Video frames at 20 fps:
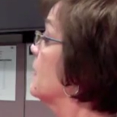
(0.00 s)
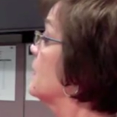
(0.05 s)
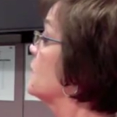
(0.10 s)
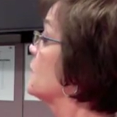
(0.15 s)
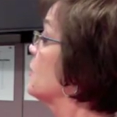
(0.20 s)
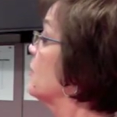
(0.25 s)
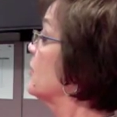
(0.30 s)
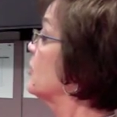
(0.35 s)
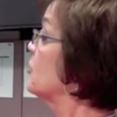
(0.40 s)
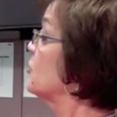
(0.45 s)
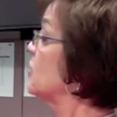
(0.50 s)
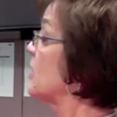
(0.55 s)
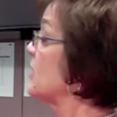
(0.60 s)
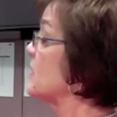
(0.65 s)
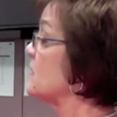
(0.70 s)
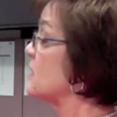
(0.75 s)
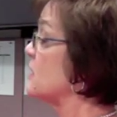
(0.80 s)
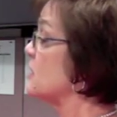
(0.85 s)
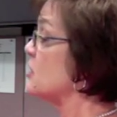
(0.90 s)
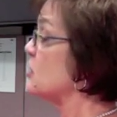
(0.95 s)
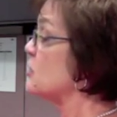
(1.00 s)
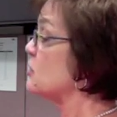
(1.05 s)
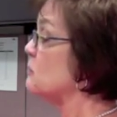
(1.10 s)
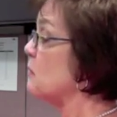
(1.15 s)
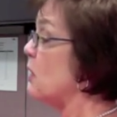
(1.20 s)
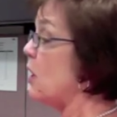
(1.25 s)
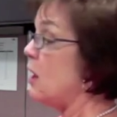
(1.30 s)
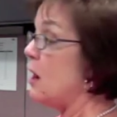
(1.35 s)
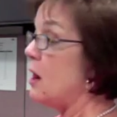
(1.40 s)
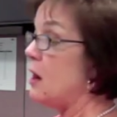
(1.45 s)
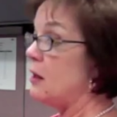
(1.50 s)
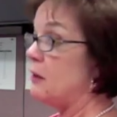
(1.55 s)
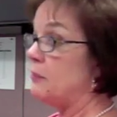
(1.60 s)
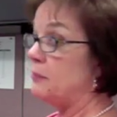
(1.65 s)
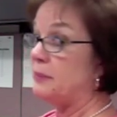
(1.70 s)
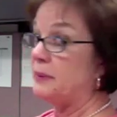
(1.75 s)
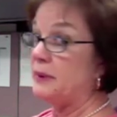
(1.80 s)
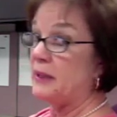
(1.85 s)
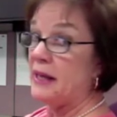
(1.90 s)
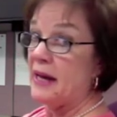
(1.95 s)
so that just a small
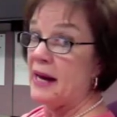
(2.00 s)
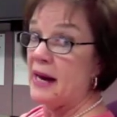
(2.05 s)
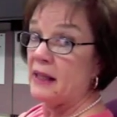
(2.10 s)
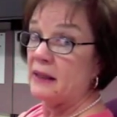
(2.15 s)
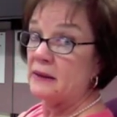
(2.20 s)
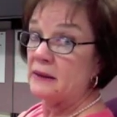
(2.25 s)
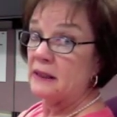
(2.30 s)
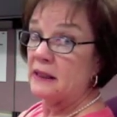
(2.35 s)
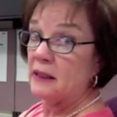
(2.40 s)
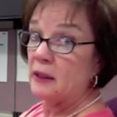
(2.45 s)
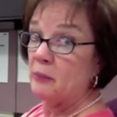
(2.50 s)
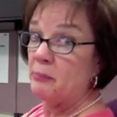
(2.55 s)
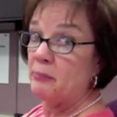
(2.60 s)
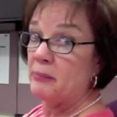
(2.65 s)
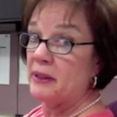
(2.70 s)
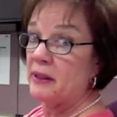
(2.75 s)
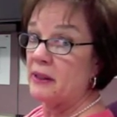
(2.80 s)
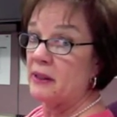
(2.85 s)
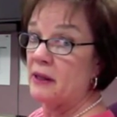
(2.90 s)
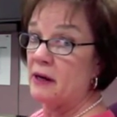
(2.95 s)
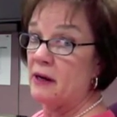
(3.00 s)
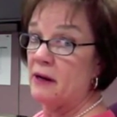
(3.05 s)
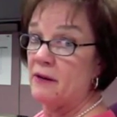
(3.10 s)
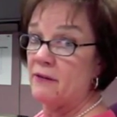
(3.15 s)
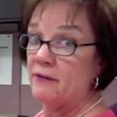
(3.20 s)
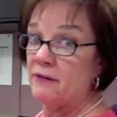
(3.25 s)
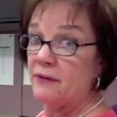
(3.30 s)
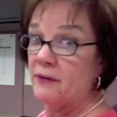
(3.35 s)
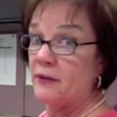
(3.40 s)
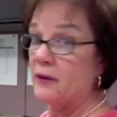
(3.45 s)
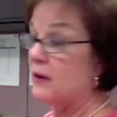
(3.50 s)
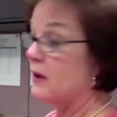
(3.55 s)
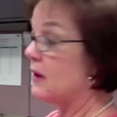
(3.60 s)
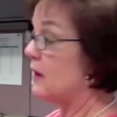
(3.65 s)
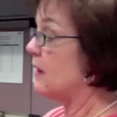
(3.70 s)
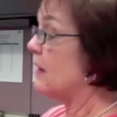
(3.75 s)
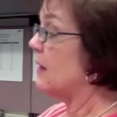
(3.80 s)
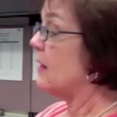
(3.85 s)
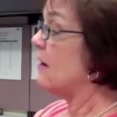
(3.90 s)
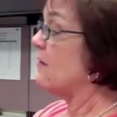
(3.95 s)
black little bit of
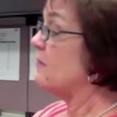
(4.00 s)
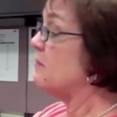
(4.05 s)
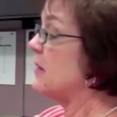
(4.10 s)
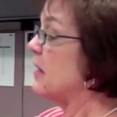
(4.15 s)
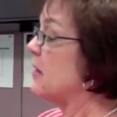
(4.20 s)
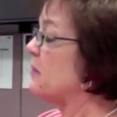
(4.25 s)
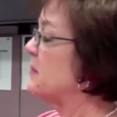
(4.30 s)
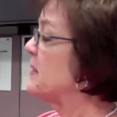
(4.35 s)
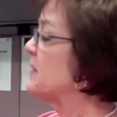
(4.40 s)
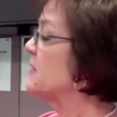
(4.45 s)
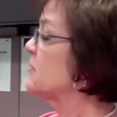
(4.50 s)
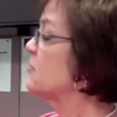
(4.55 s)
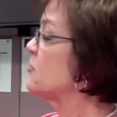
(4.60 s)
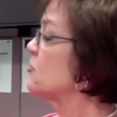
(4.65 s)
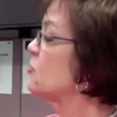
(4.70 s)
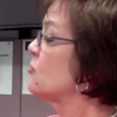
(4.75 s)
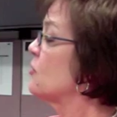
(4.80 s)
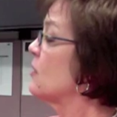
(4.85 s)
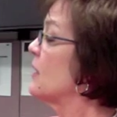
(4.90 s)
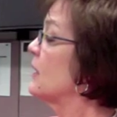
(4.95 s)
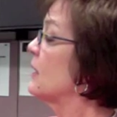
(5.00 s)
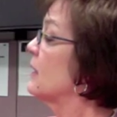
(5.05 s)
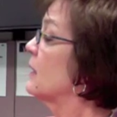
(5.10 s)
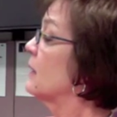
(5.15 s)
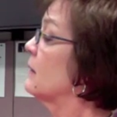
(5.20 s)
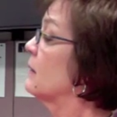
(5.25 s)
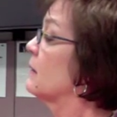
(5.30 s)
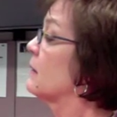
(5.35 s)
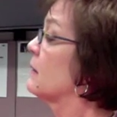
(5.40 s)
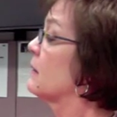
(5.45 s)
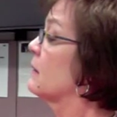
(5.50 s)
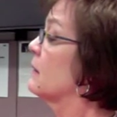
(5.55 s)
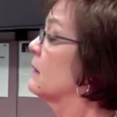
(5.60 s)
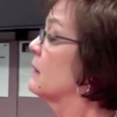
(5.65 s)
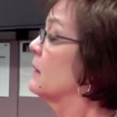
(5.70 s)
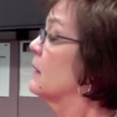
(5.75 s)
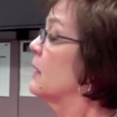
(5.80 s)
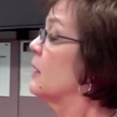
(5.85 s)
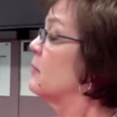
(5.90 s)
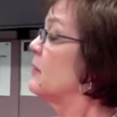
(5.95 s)
mouthpiece is showing
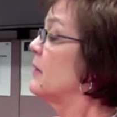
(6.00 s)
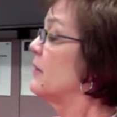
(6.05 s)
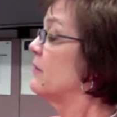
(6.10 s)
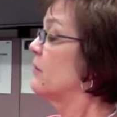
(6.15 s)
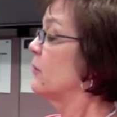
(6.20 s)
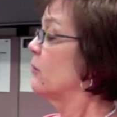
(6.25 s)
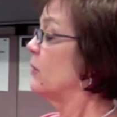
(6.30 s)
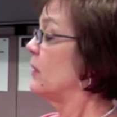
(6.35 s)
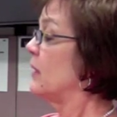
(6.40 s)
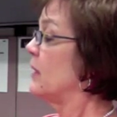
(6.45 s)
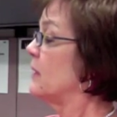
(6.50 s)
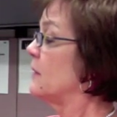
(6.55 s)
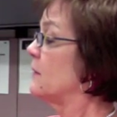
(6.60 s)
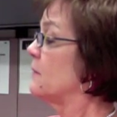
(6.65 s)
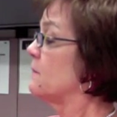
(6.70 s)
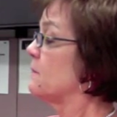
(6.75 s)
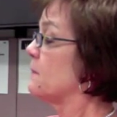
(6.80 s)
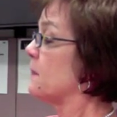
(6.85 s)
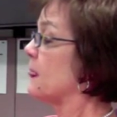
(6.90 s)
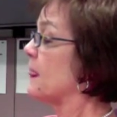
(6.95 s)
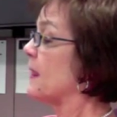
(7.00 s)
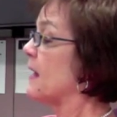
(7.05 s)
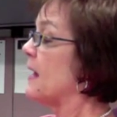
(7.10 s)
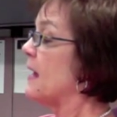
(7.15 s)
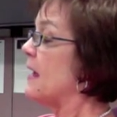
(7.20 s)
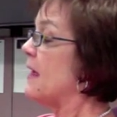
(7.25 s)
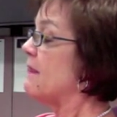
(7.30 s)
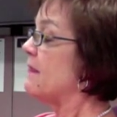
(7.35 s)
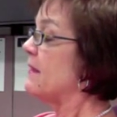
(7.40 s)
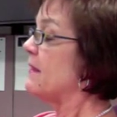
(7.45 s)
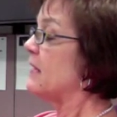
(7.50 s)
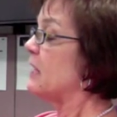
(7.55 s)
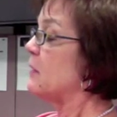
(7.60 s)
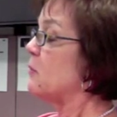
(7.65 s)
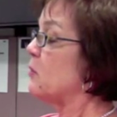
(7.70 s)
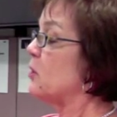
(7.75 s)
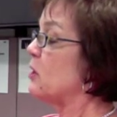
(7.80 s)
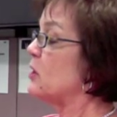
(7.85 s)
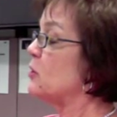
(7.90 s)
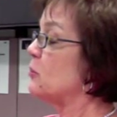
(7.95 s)
above the reed. Then I'm
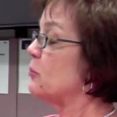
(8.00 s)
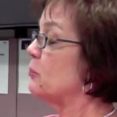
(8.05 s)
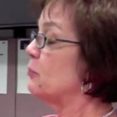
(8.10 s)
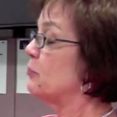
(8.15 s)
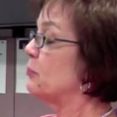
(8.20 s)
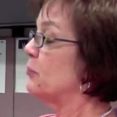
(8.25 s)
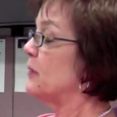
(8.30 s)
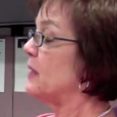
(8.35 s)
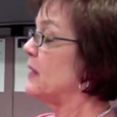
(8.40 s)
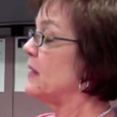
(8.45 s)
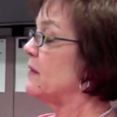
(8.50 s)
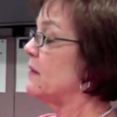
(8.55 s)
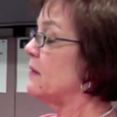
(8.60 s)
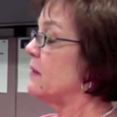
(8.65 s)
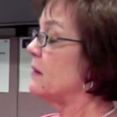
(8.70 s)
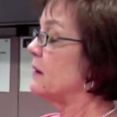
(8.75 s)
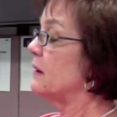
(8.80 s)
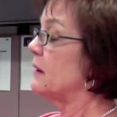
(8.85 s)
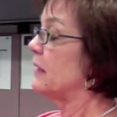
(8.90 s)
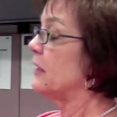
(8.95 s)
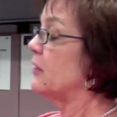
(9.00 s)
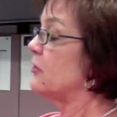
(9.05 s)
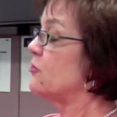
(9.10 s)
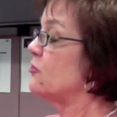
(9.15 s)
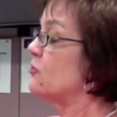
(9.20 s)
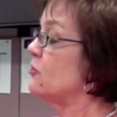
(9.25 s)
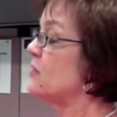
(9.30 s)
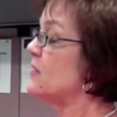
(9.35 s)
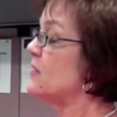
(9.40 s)
going to bring the ligature